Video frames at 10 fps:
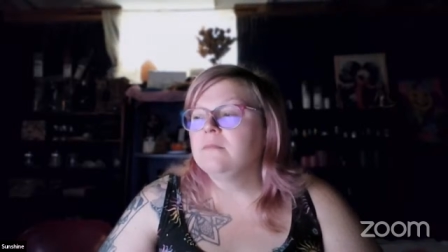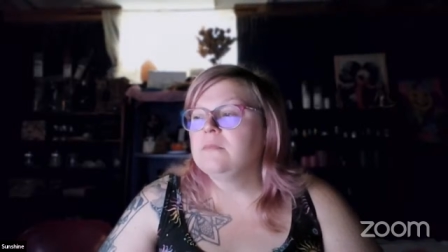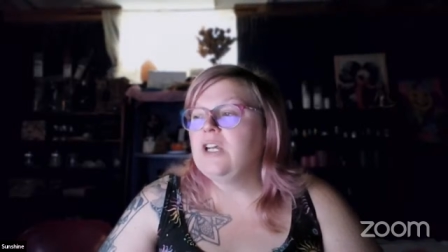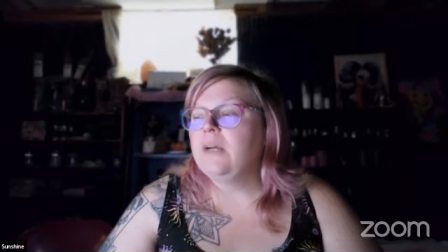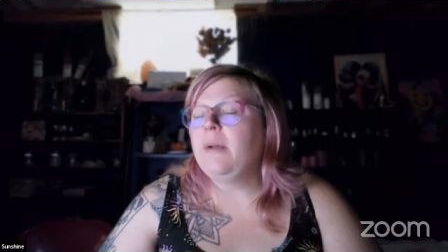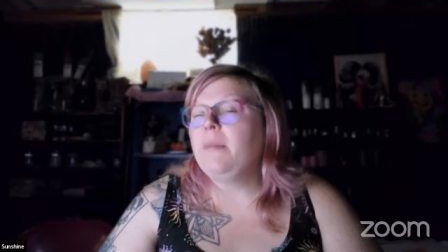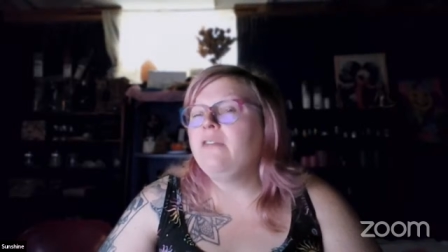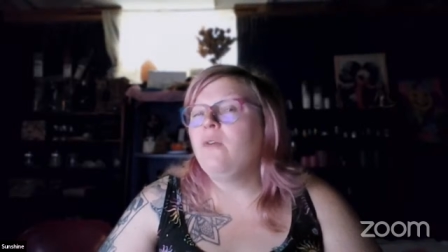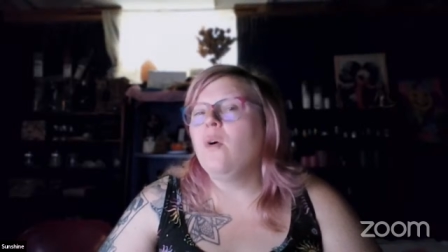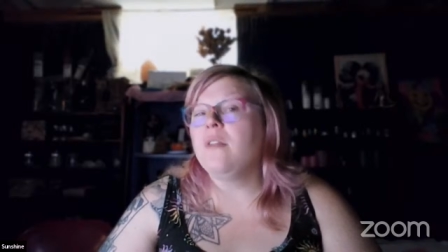So I'm on my
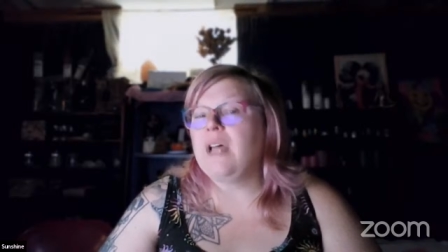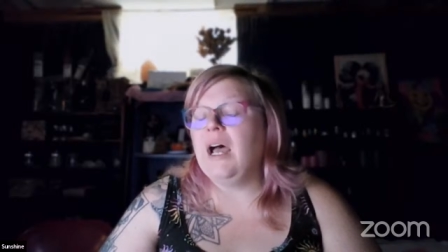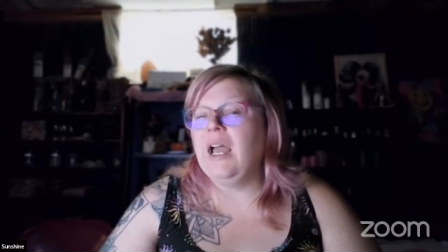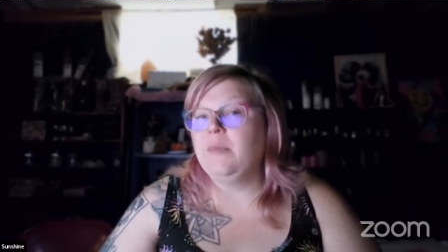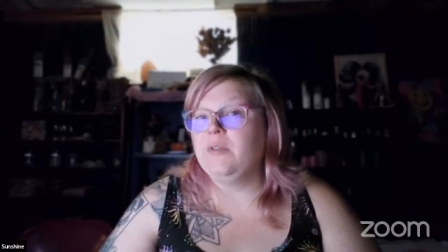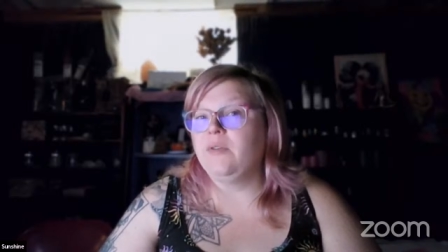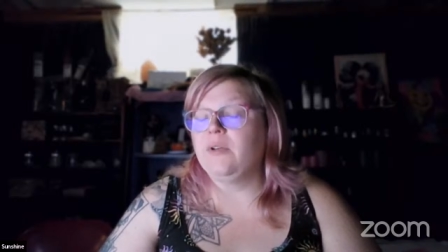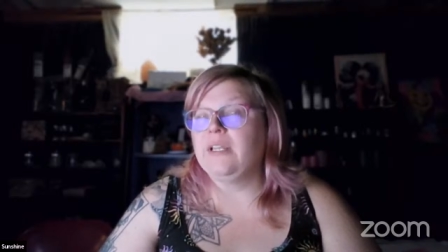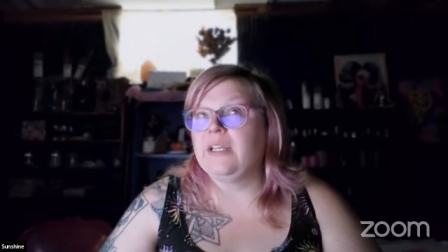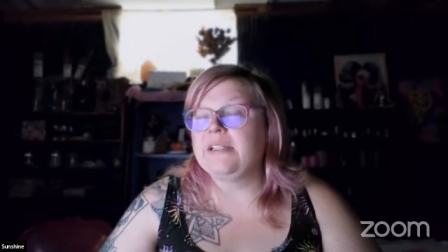fourth time of
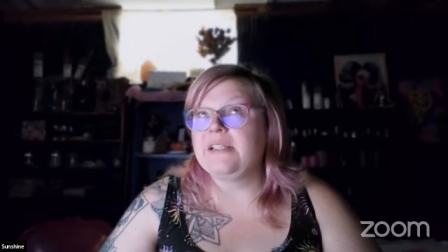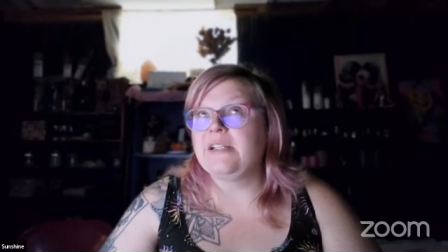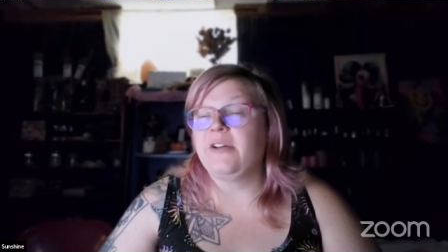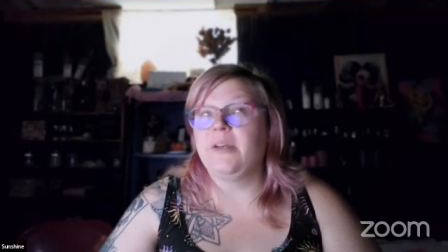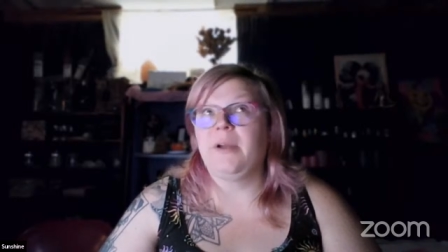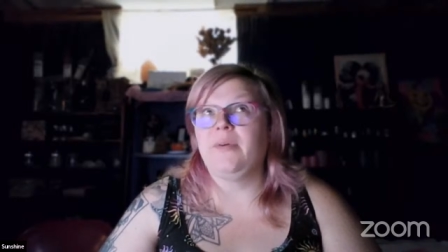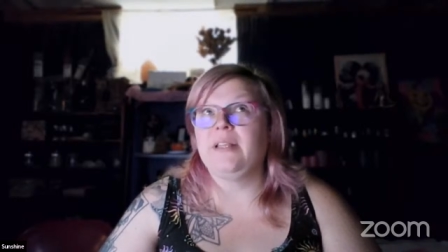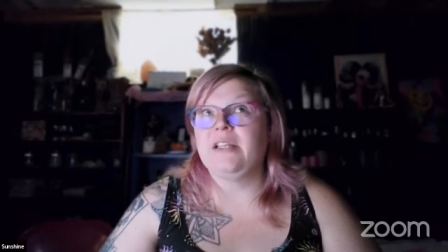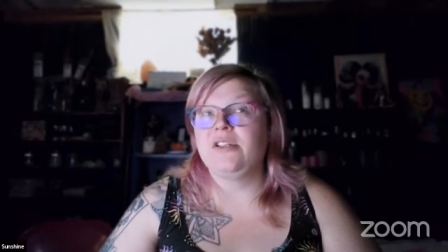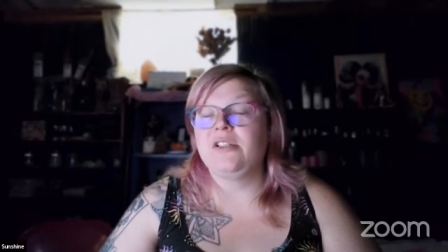really considering my
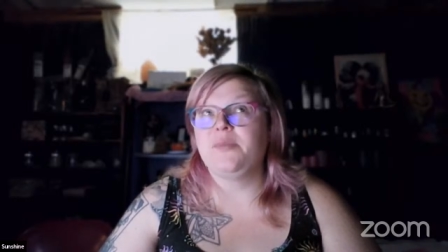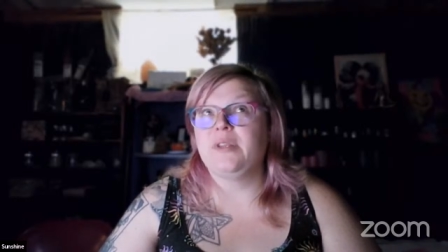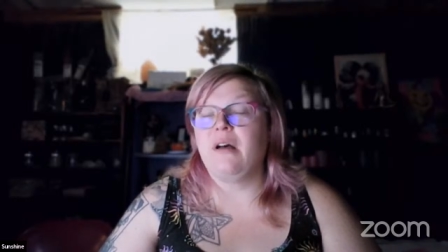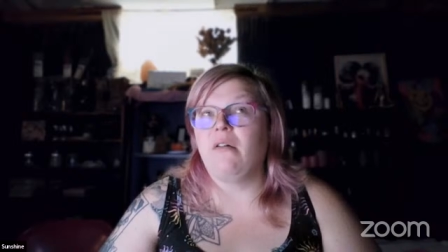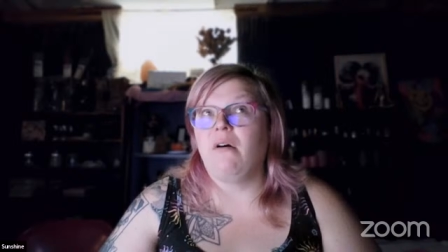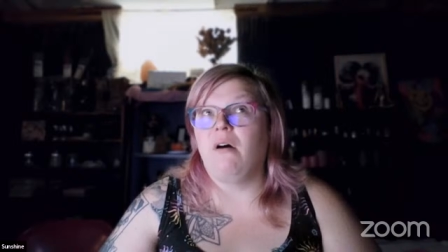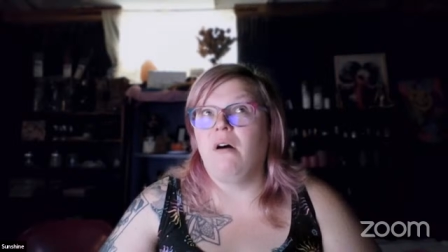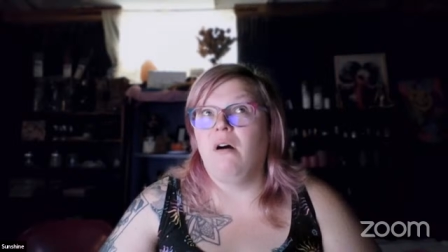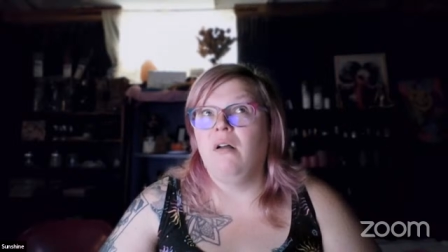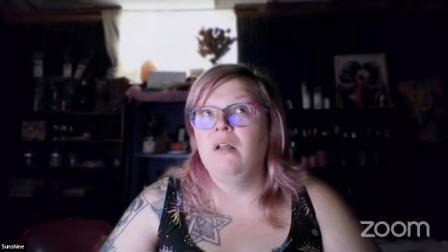relationship with
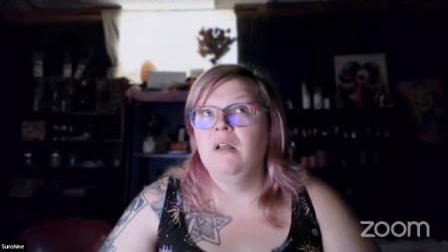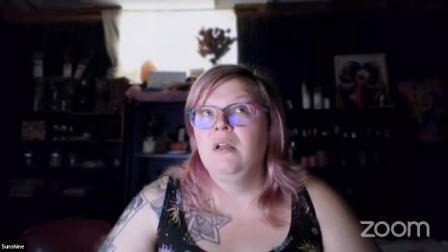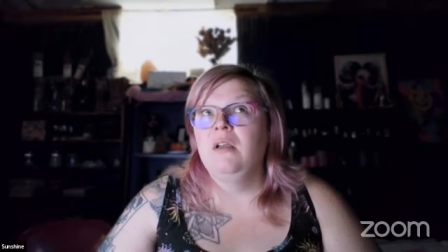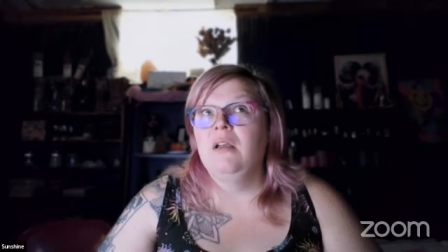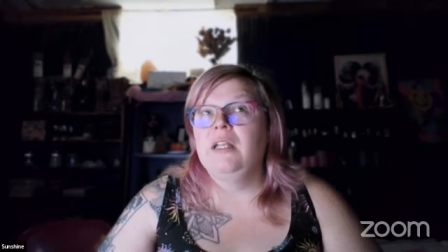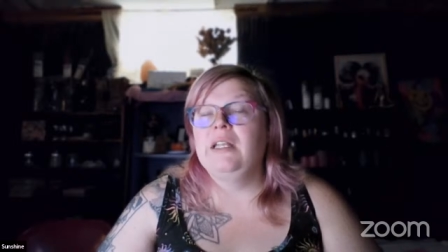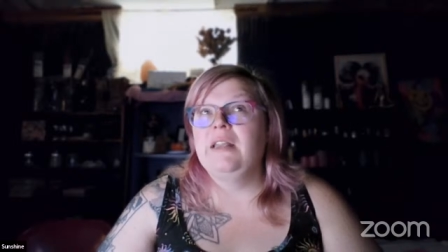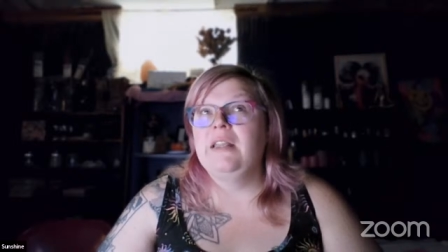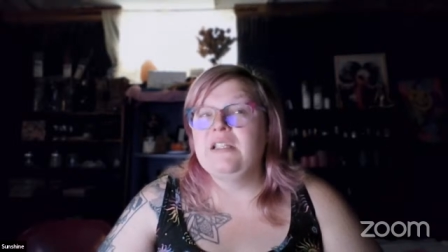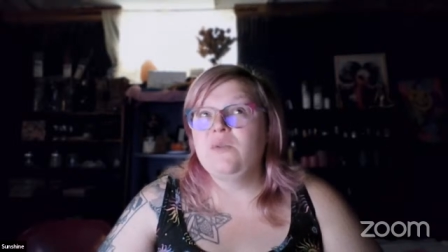alcohol. And
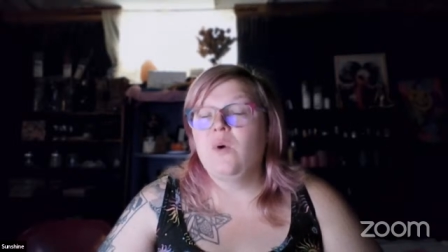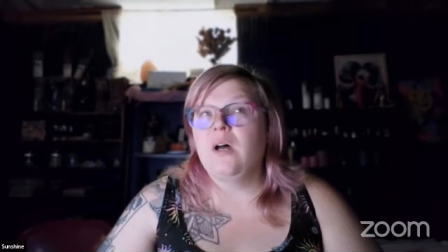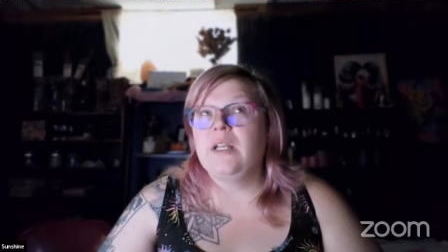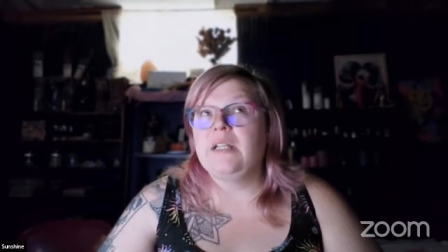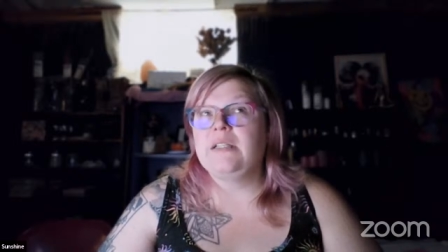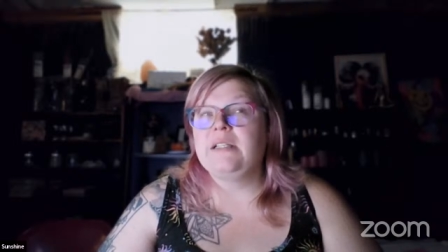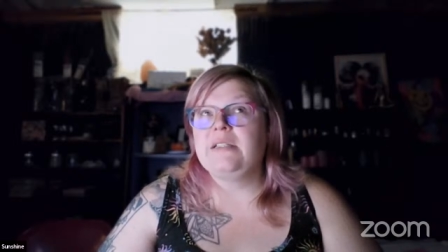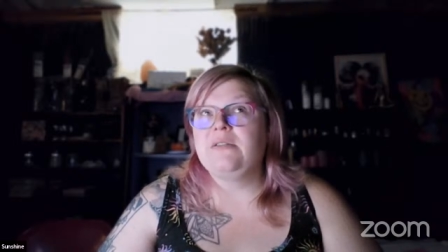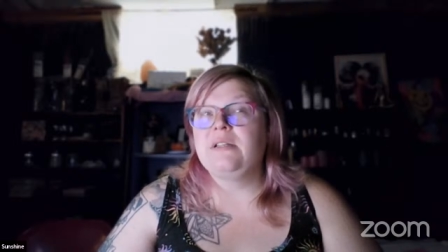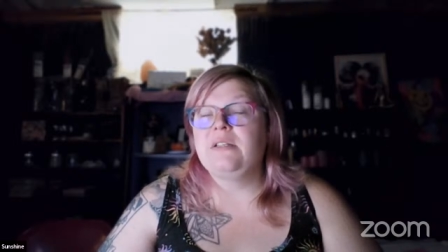this one,
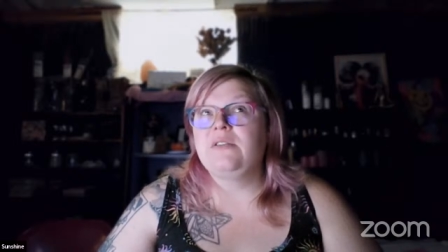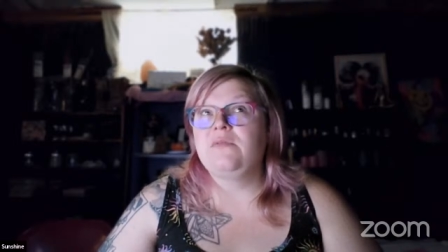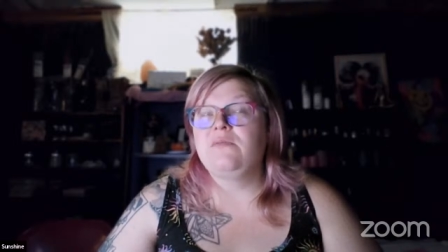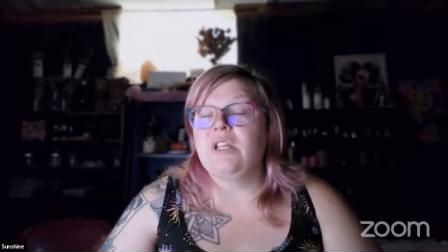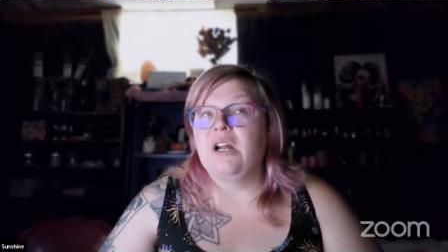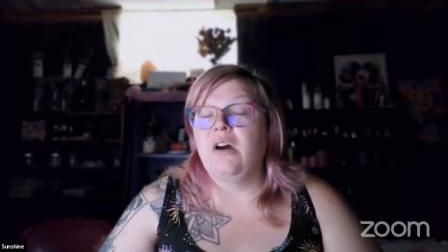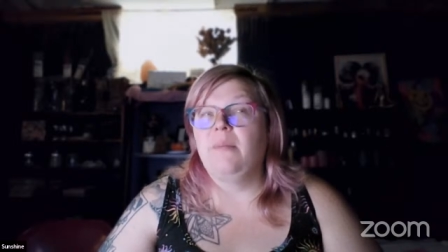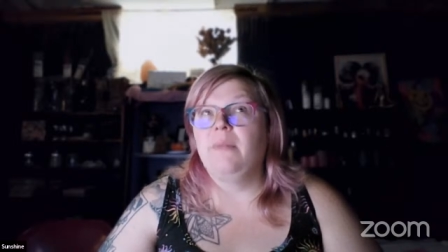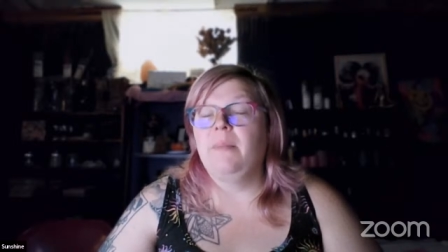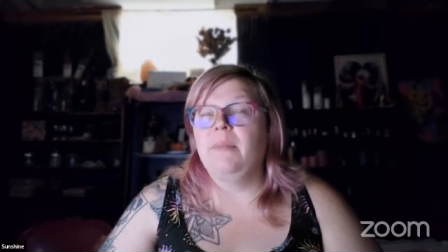it's
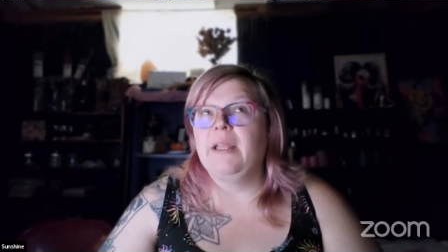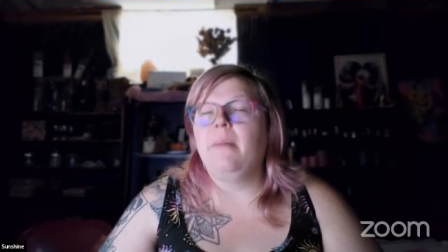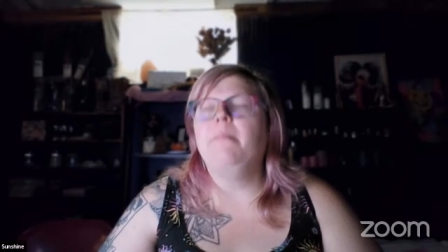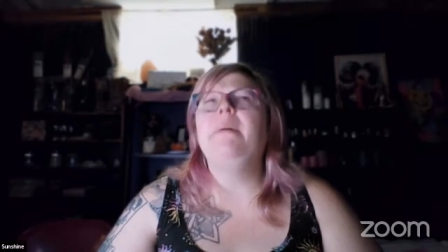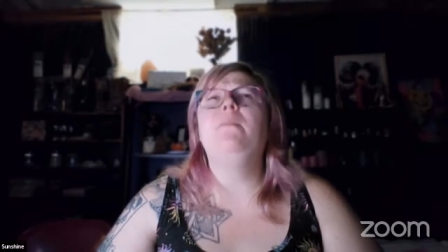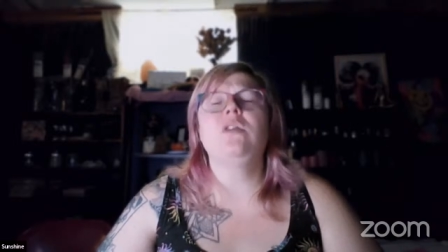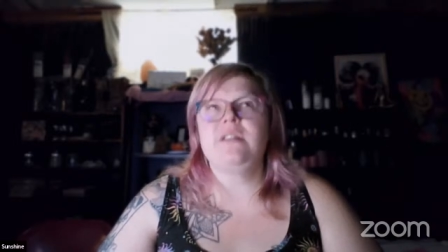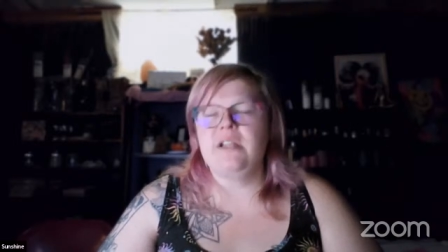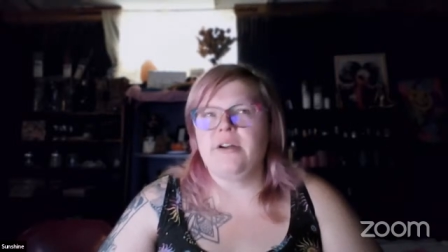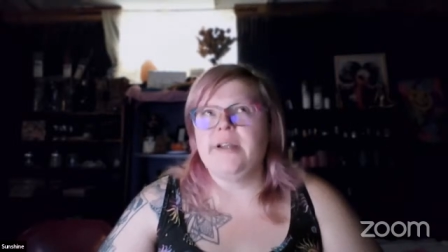I'm like a bit more
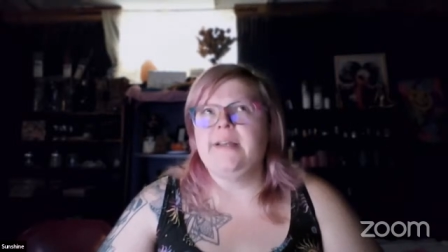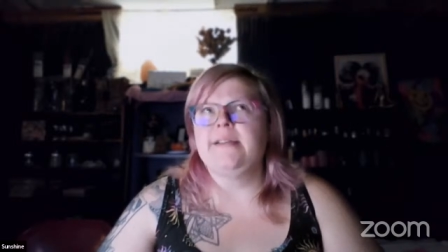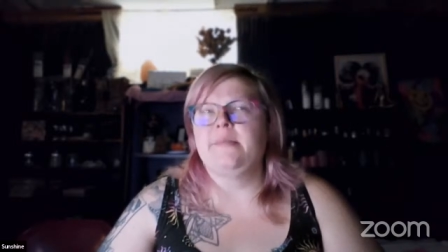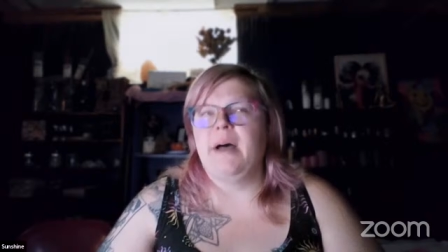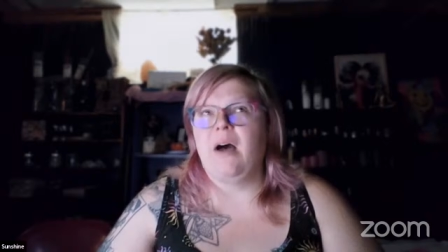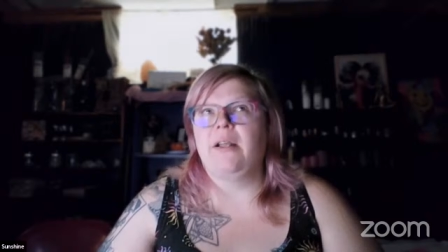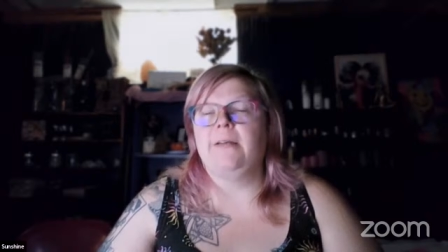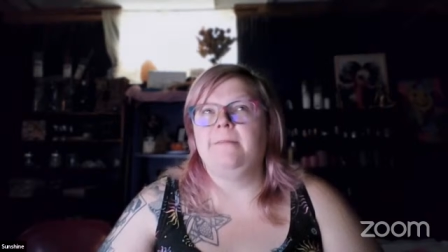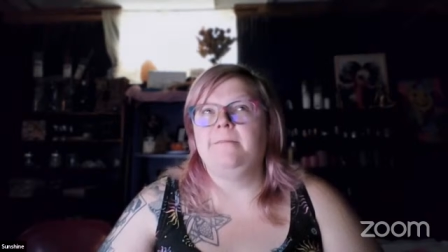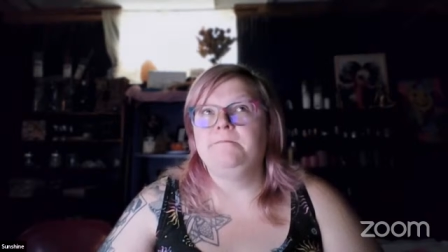serious about it.